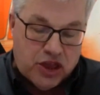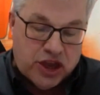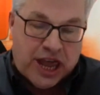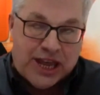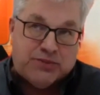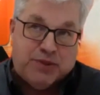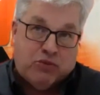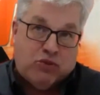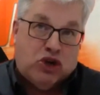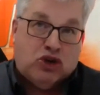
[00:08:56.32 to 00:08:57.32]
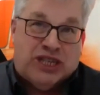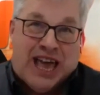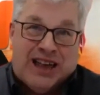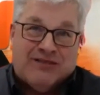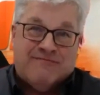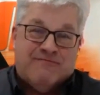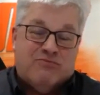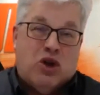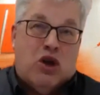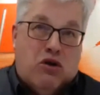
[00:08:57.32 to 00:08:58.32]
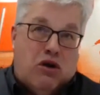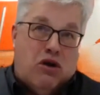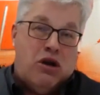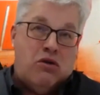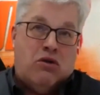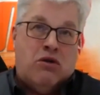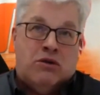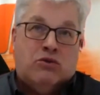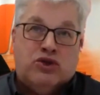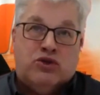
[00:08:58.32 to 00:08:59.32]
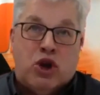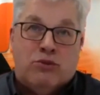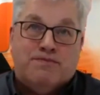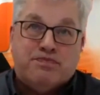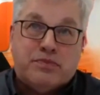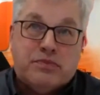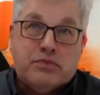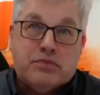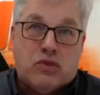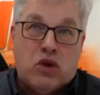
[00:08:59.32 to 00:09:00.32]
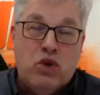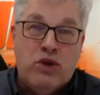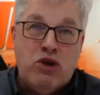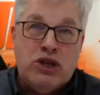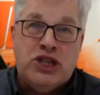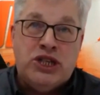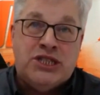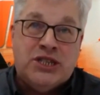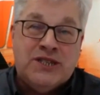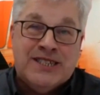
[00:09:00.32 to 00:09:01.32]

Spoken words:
The next bit we looked at was what we wanted